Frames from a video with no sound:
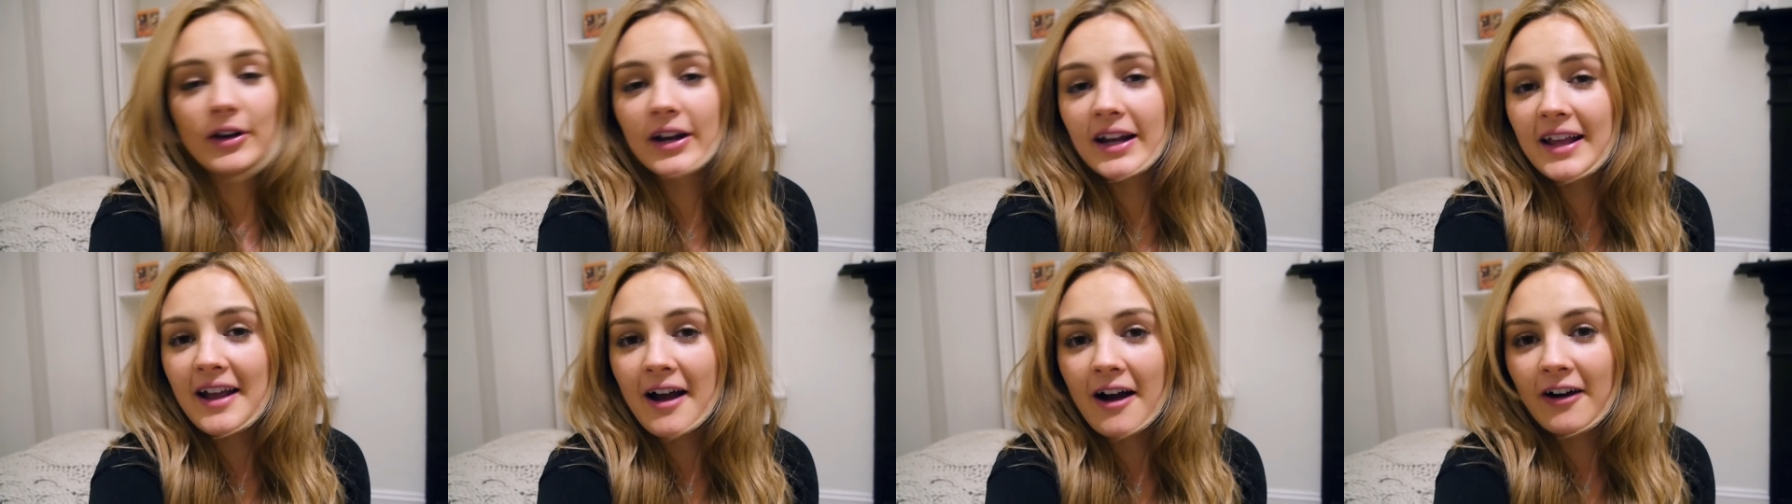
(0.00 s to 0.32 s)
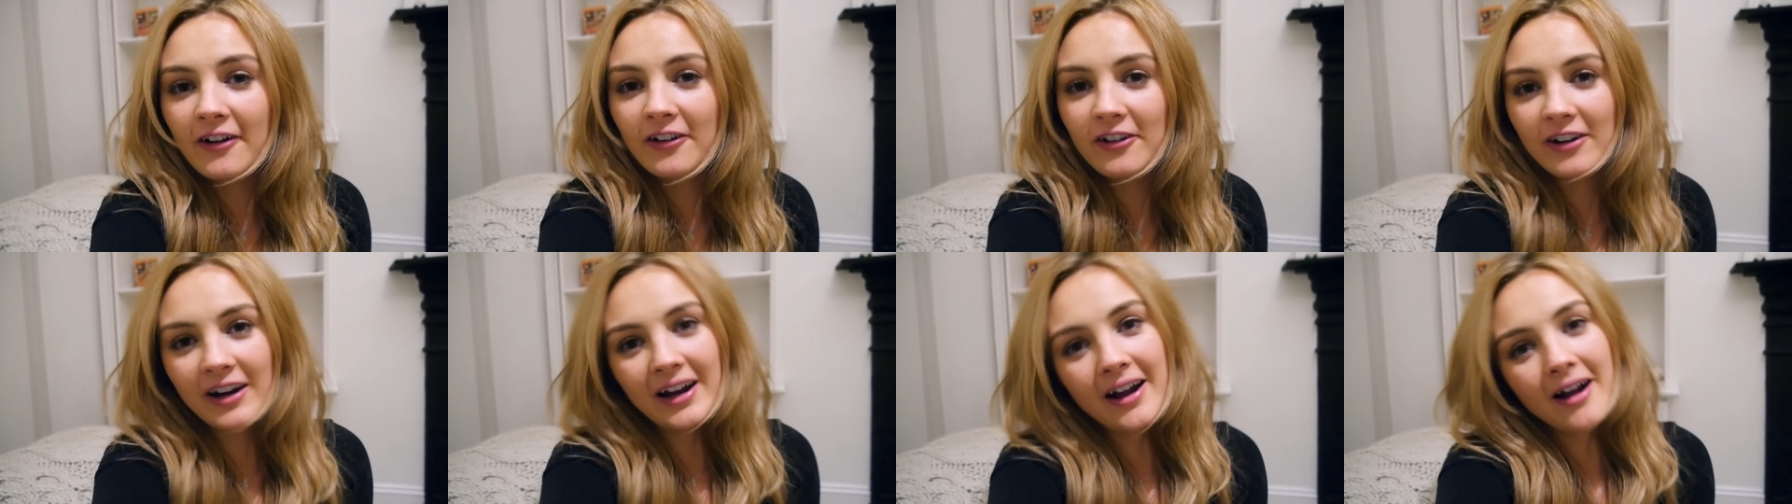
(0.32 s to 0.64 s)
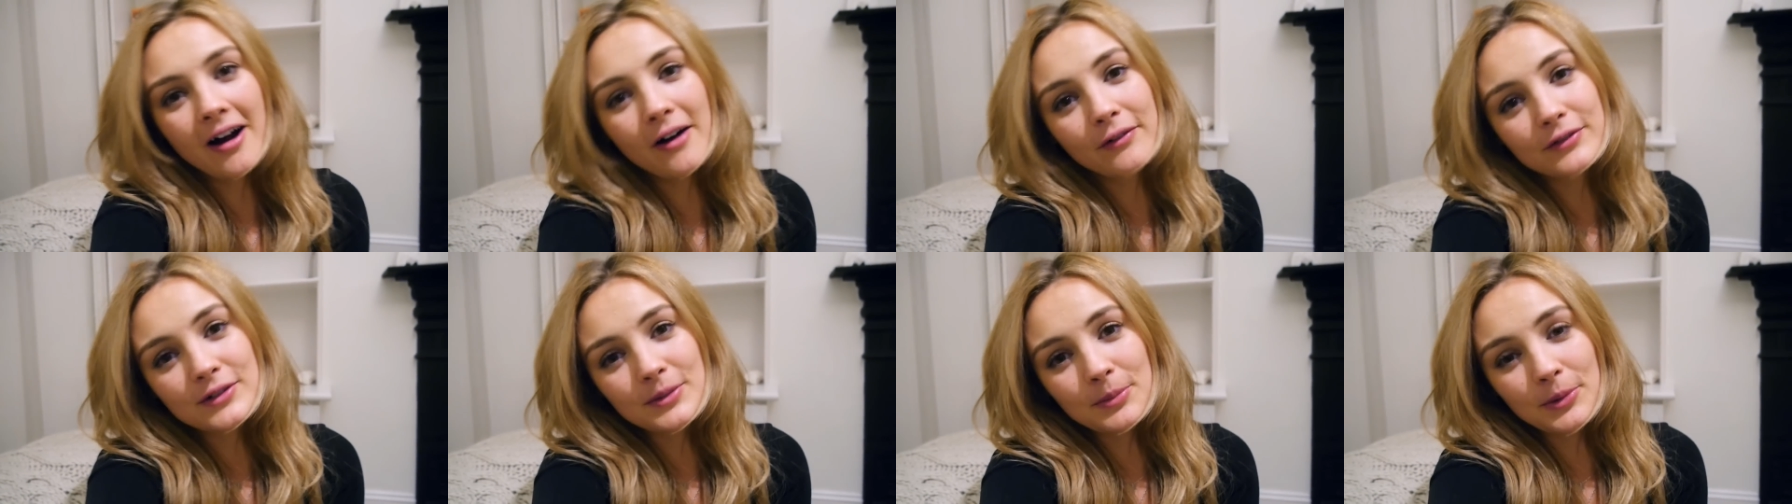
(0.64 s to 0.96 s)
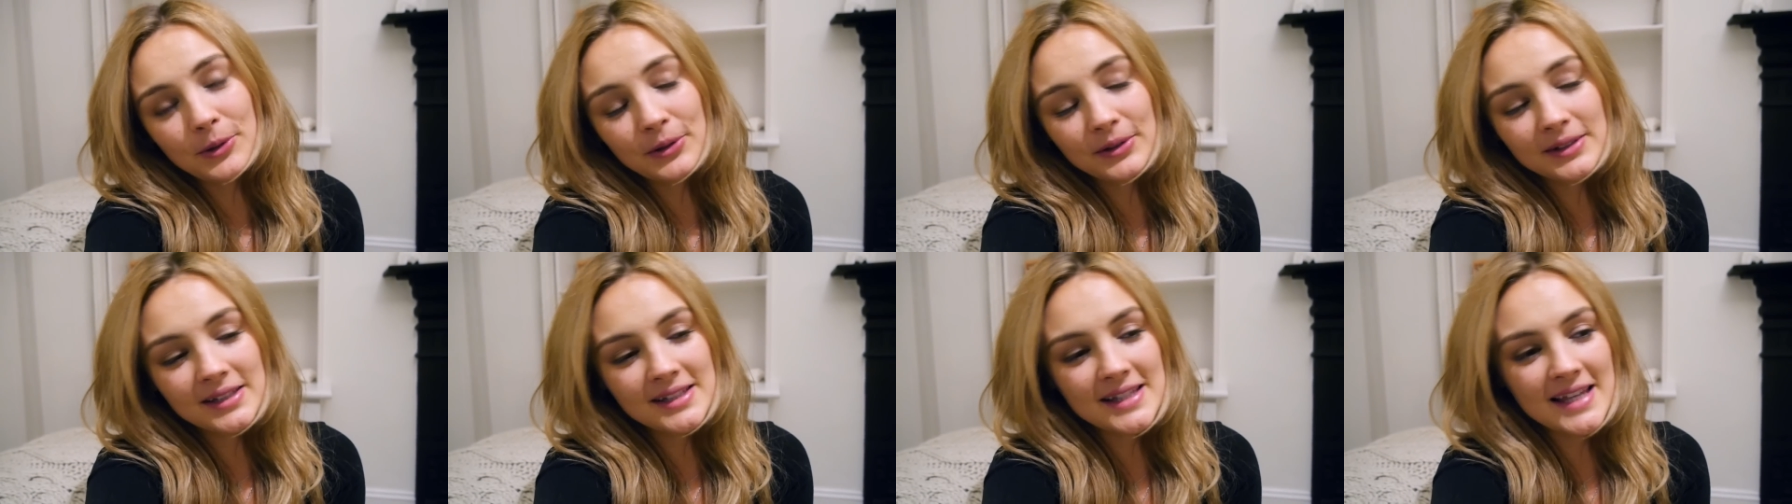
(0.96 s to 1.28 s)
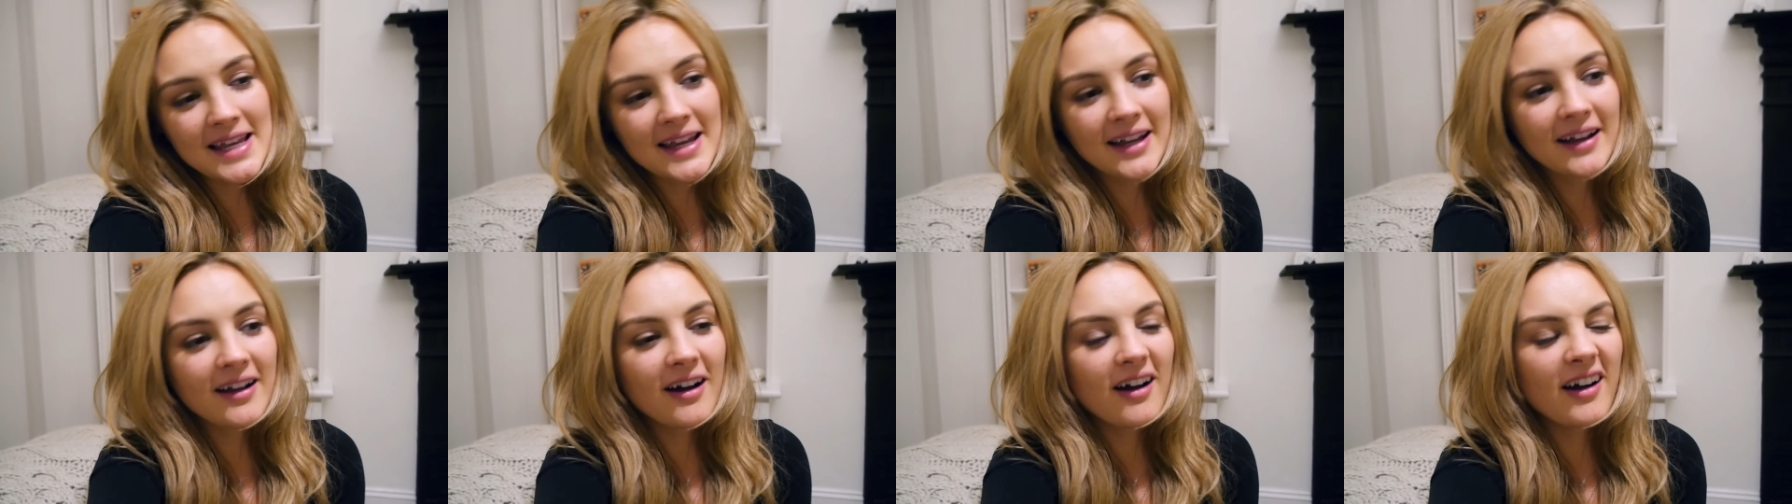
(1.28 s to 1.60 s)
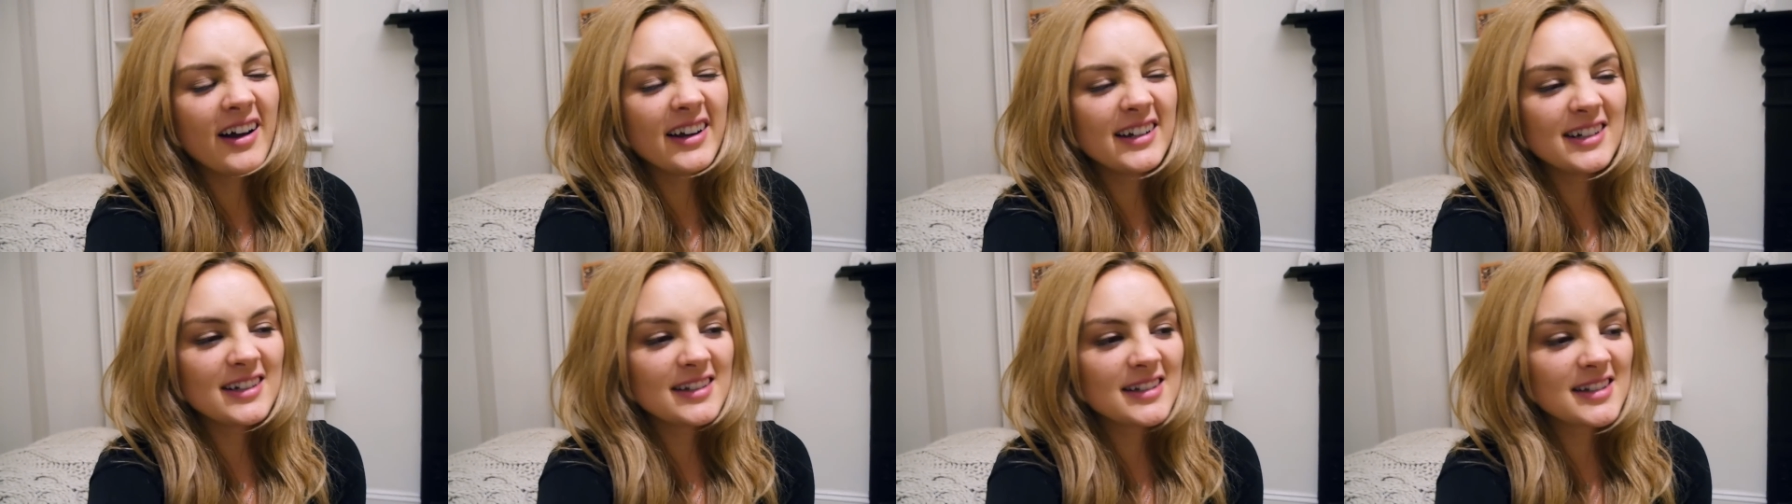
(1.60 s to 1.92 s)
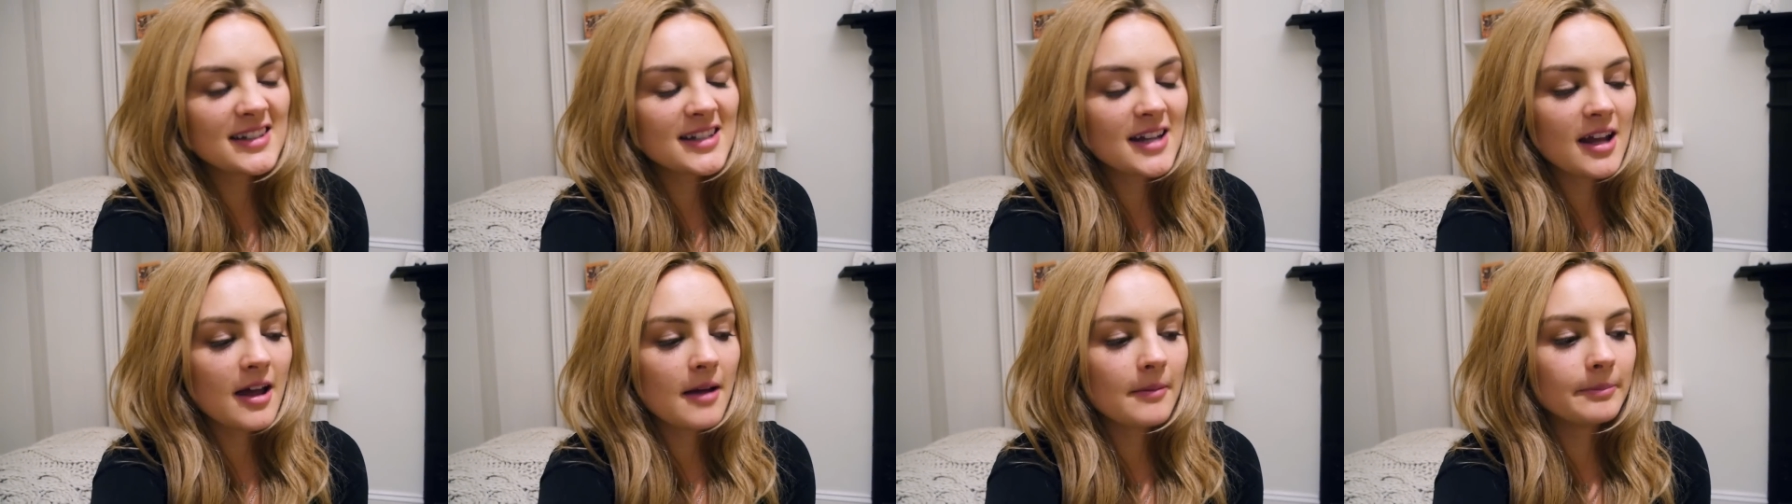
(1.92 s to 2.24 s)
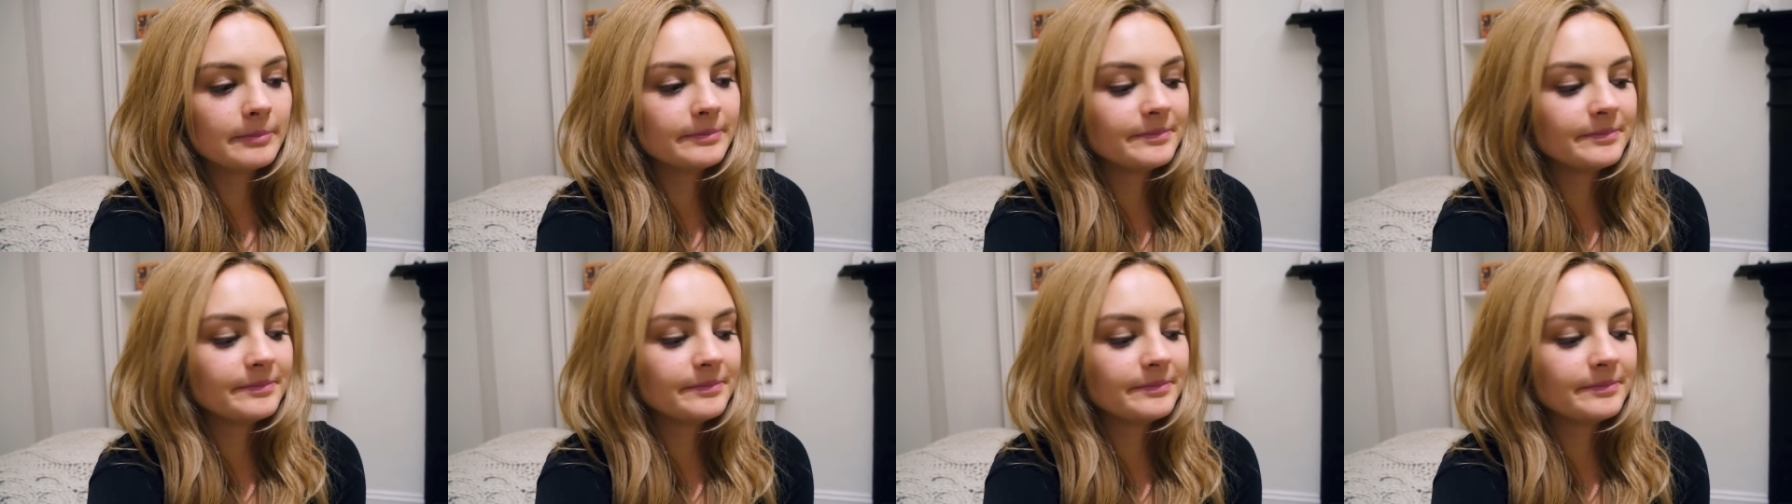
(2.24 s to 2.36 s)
really hungry after boxing, I just,